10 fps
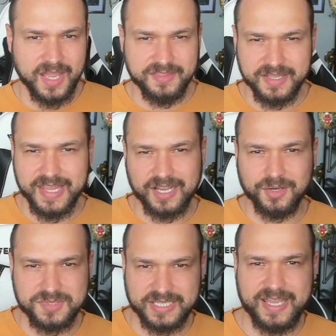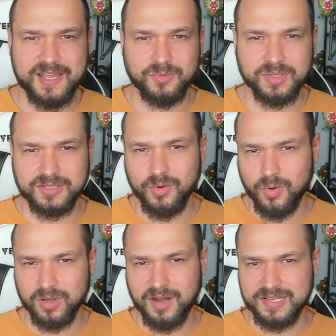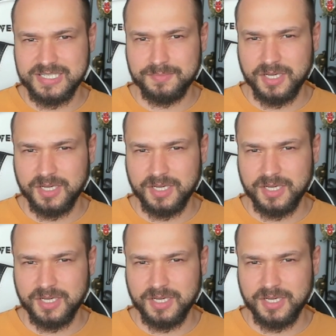And then that goes again with the whole concept,